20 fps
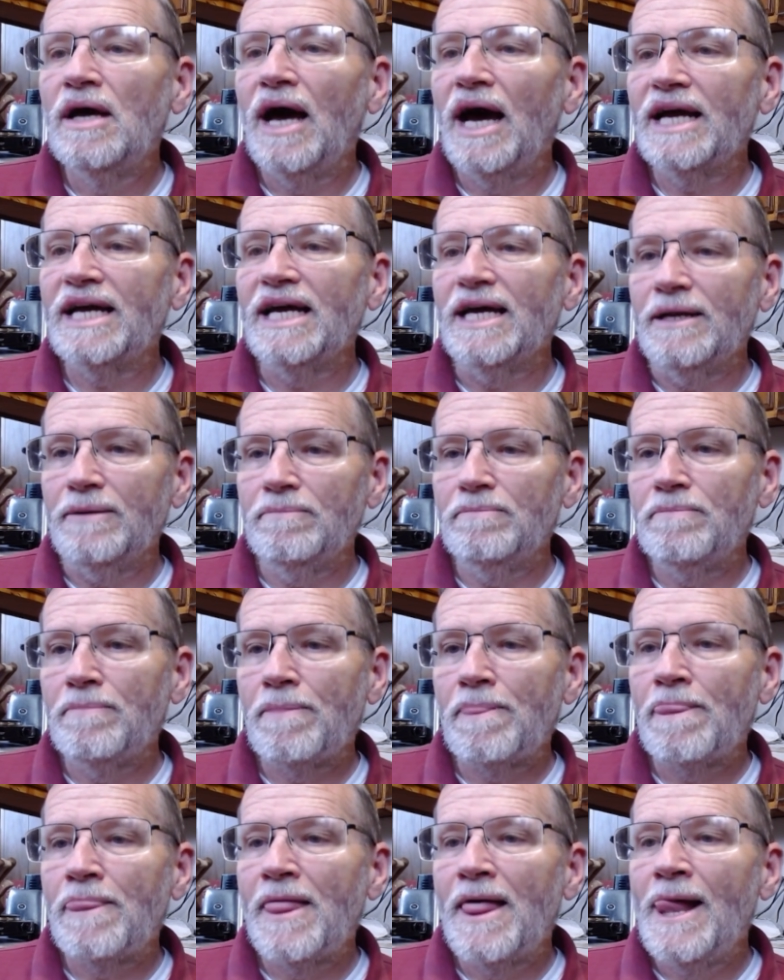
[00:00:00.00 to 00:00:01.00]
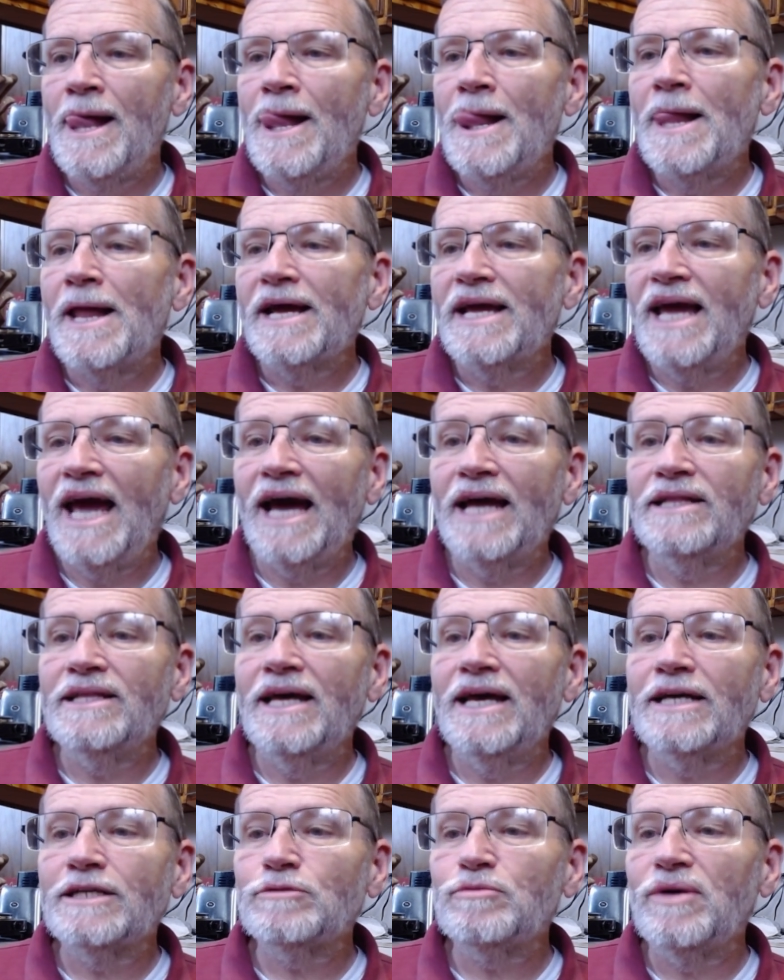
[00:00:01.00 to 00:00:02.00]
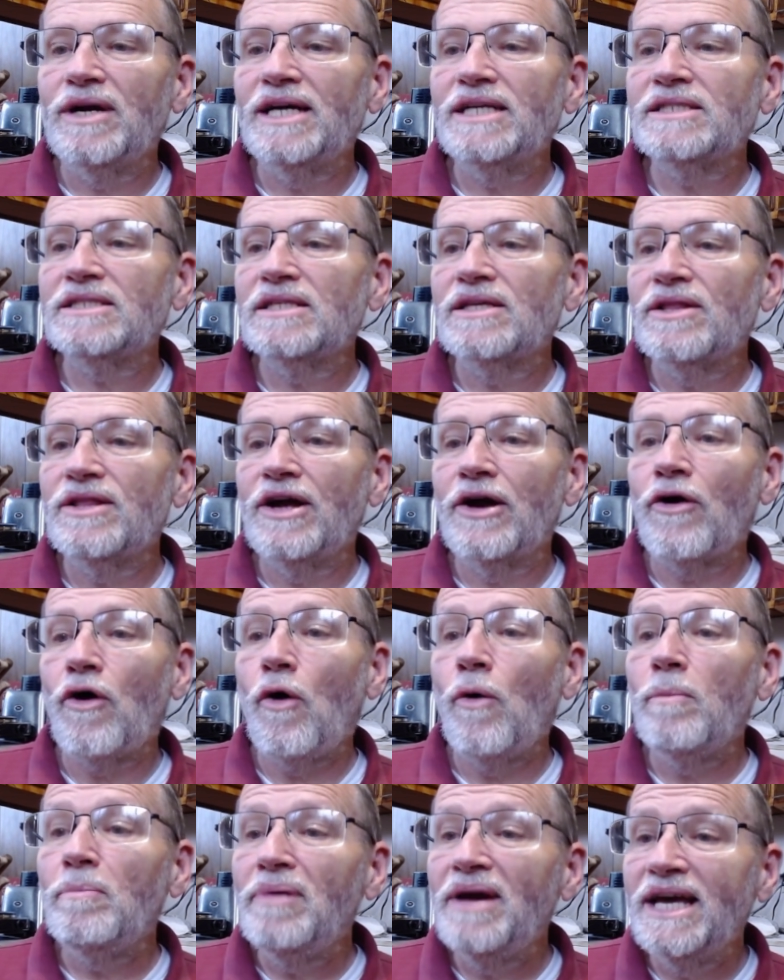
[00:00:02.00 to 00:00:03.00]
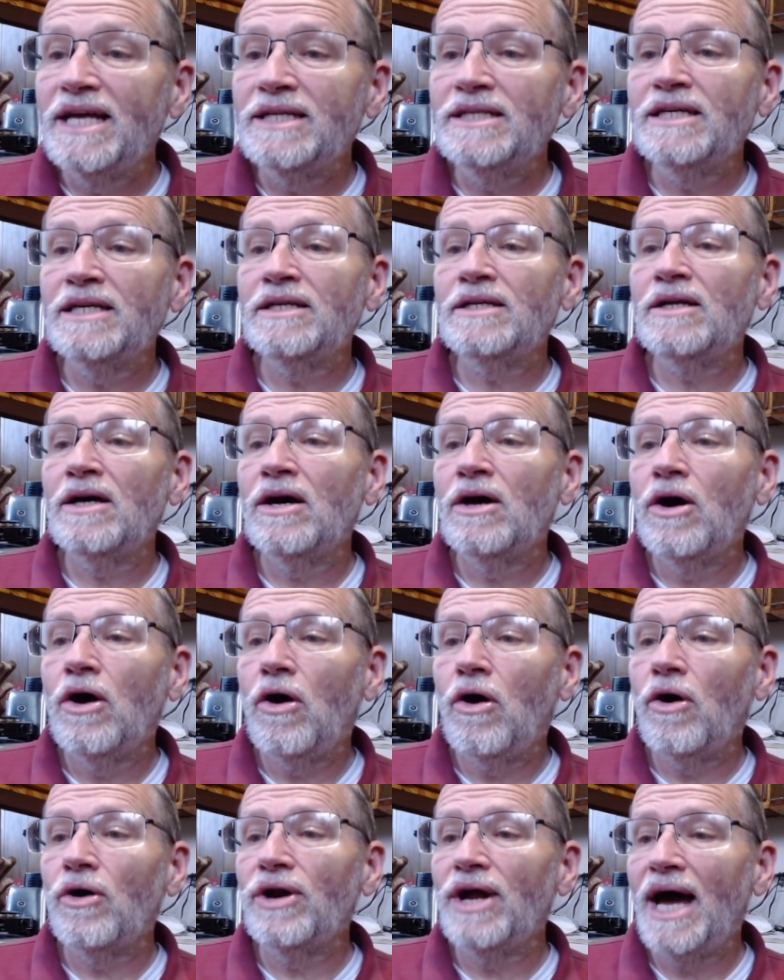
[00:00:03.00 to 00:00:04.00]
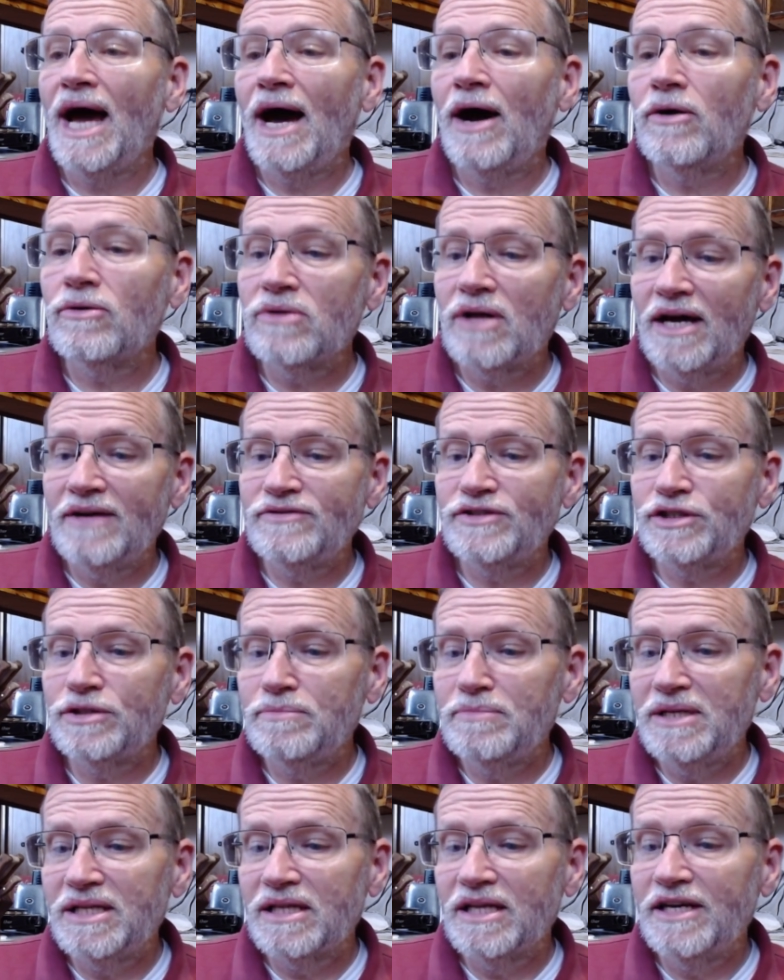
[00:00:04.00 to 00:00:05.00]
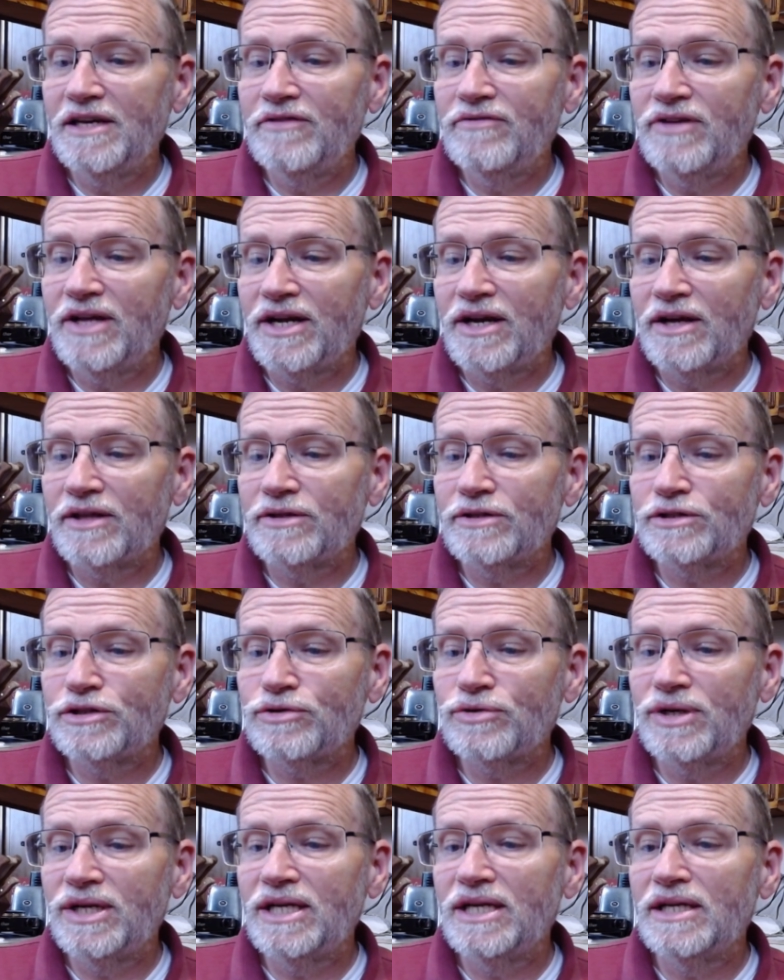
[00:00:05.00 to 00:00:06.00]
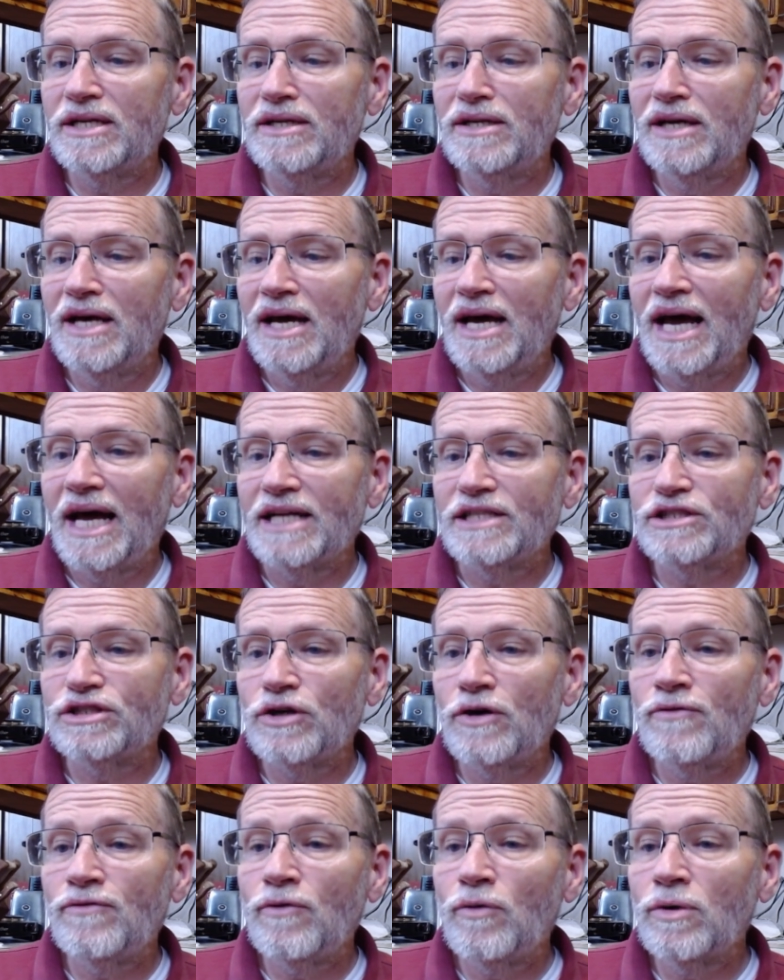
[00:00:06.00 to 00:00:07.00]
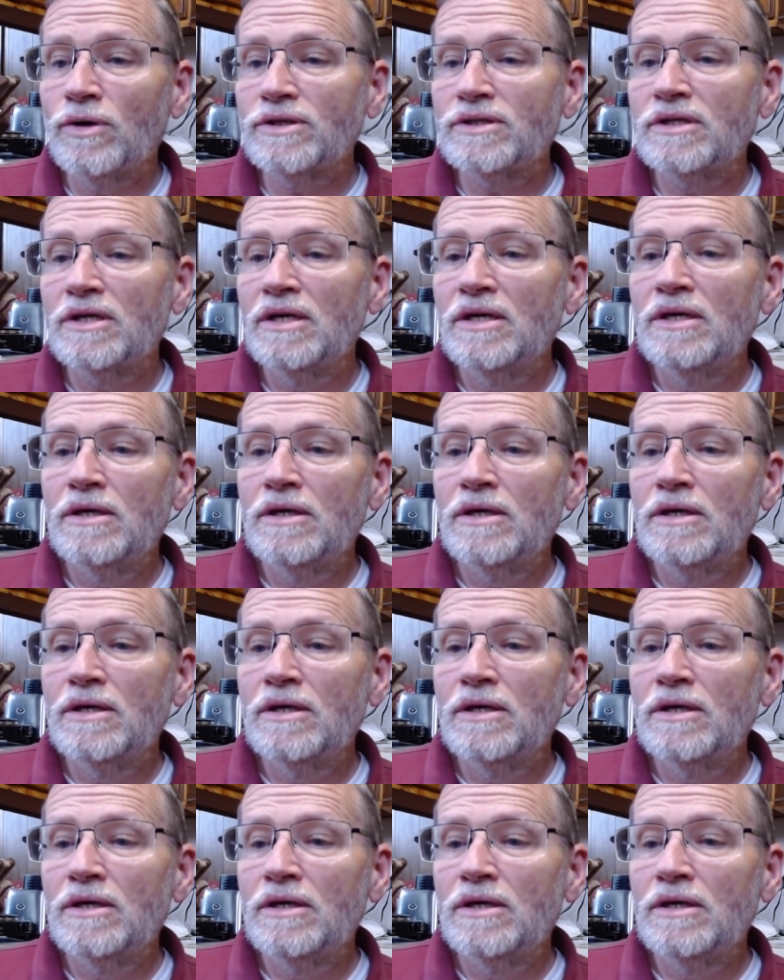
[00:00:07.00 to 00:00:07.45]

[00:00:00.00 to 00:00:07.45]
Again, can they express their opinion on how life should be lived and others treated and so forth?